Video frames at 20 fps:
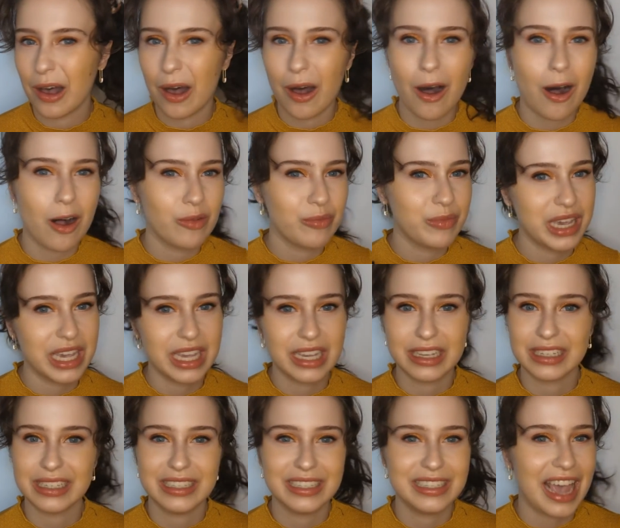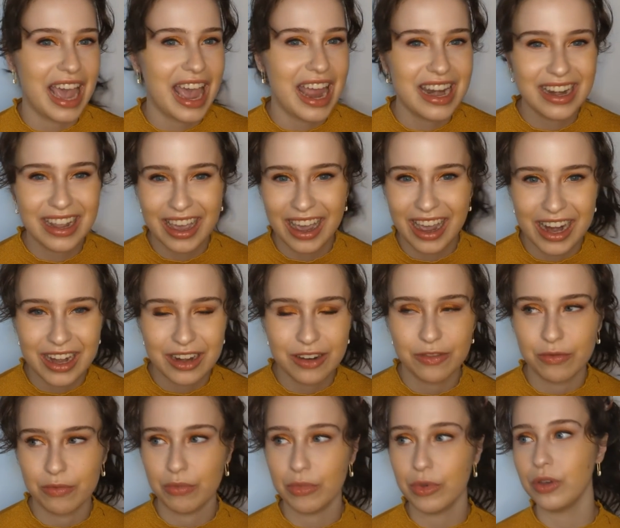calming, zen kind of
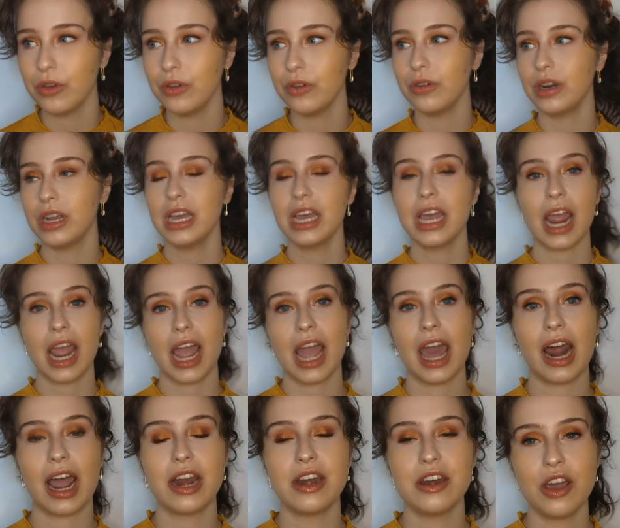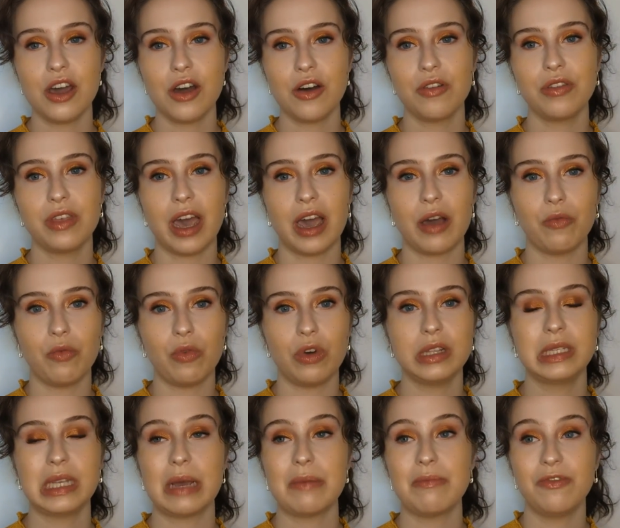mood, and I know that
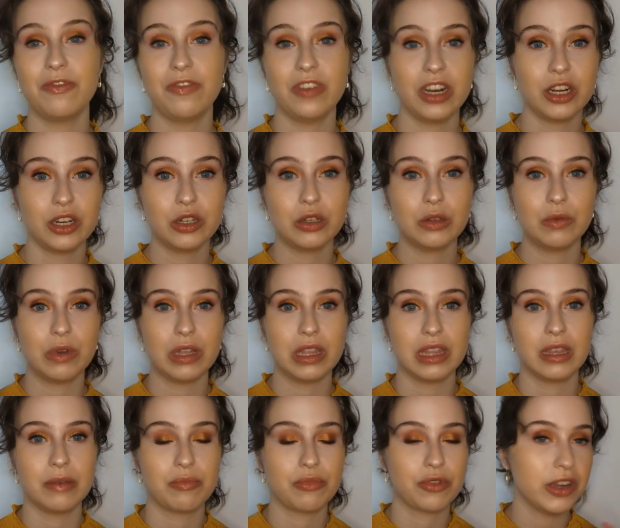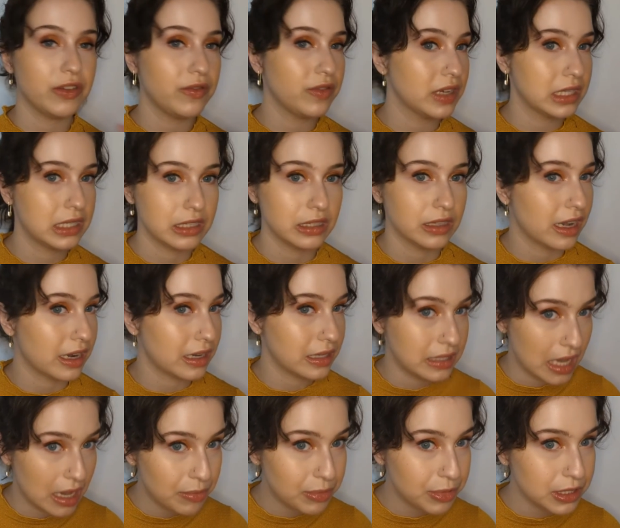once I'm finished with the previous deluxe
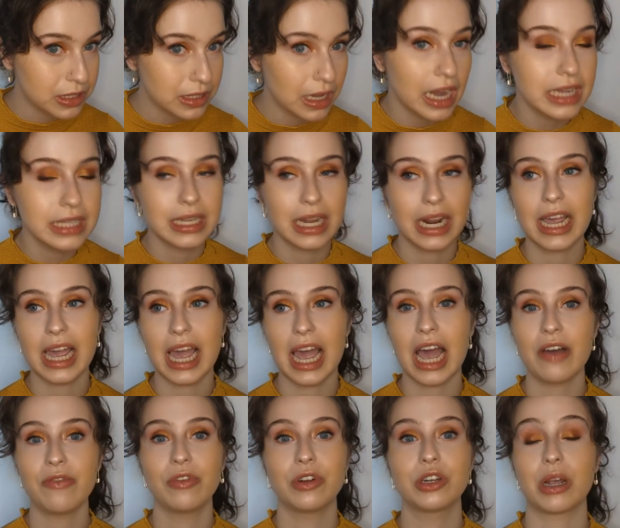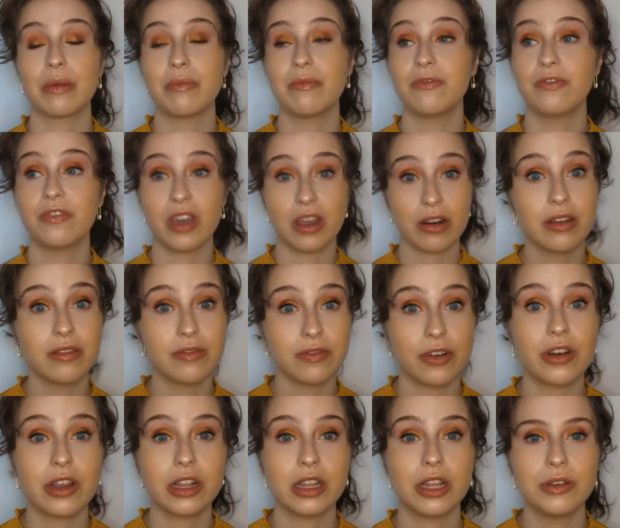sample size that I have, which I'm very,
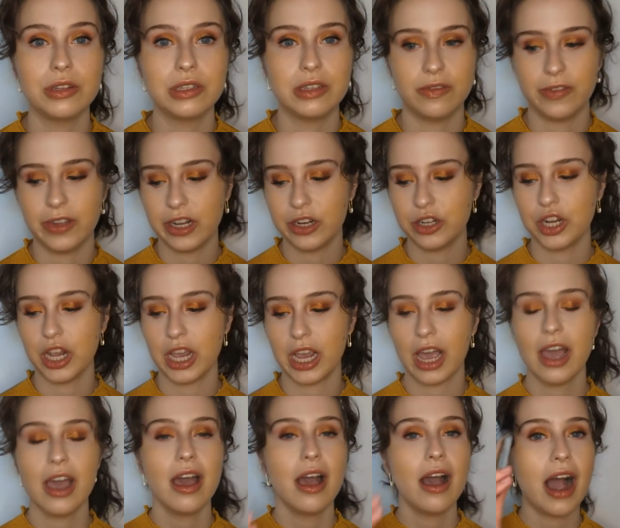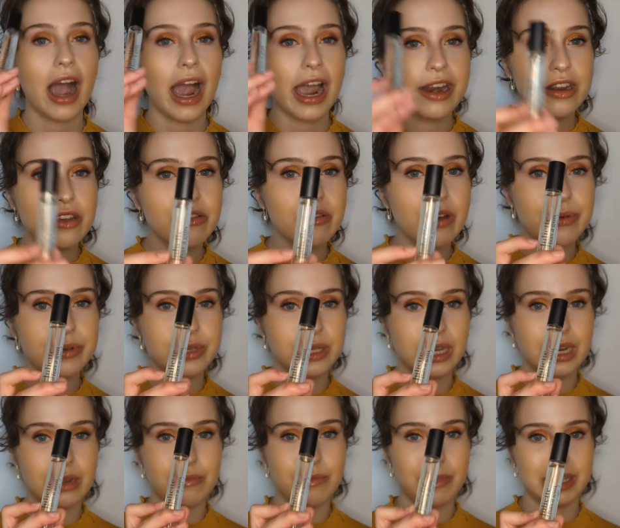very close to finishing, I knew I was
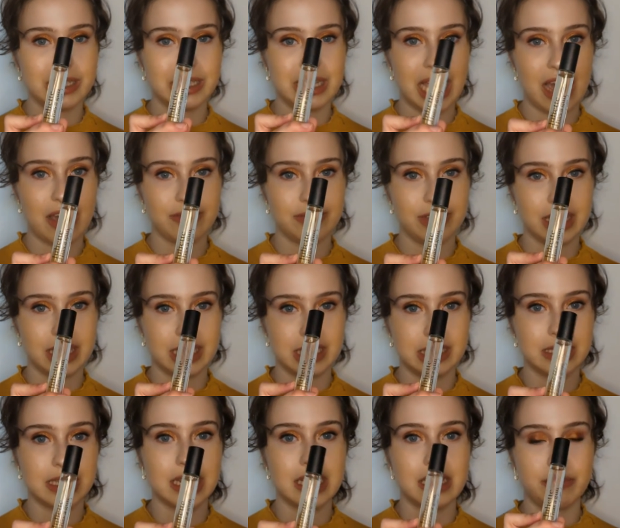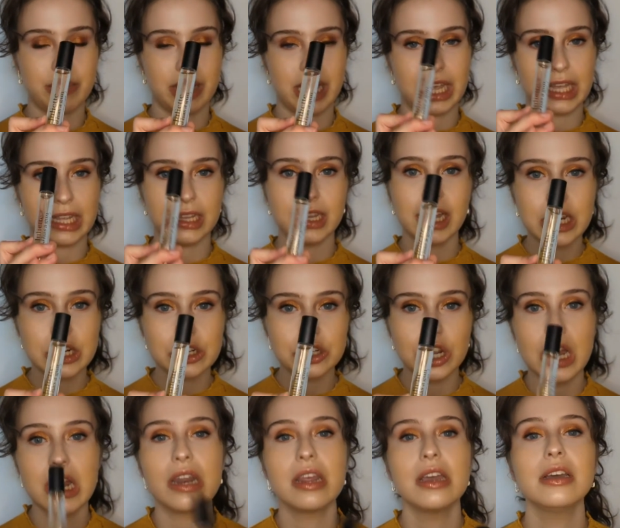gonna miss having this scent in my
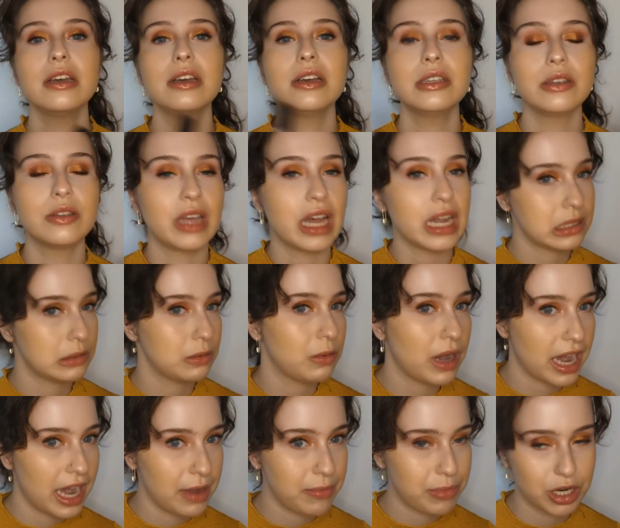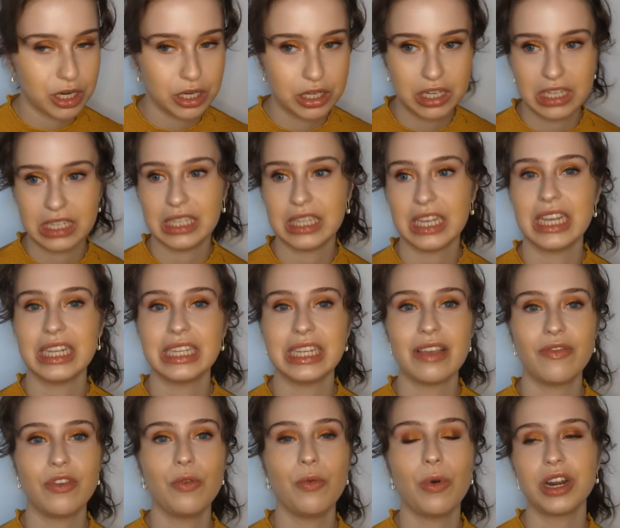collection. So that's why I purchased this.
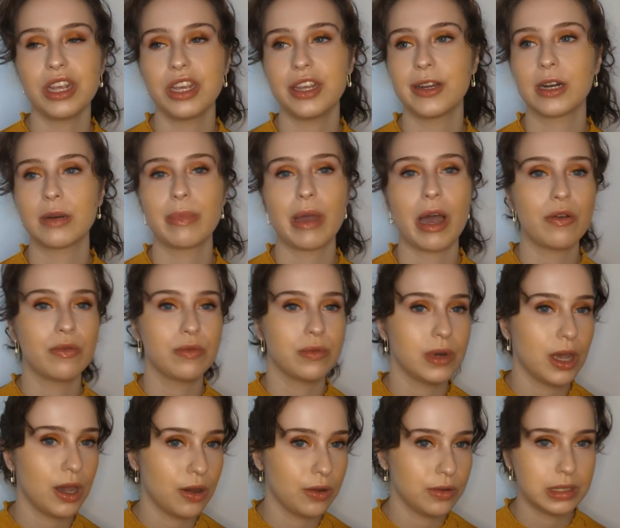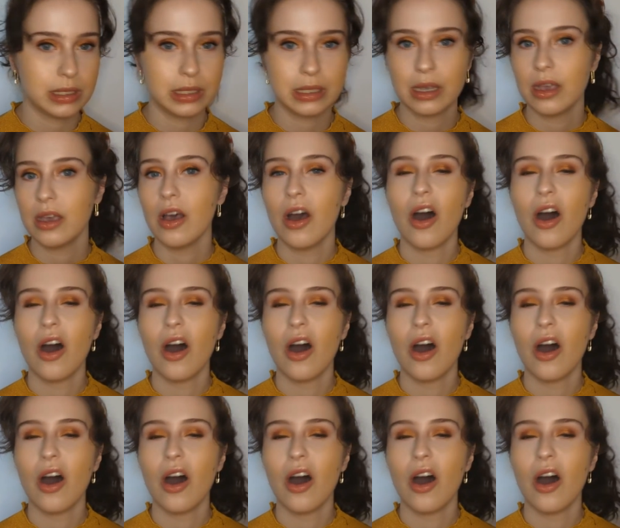If you want to hear about notes,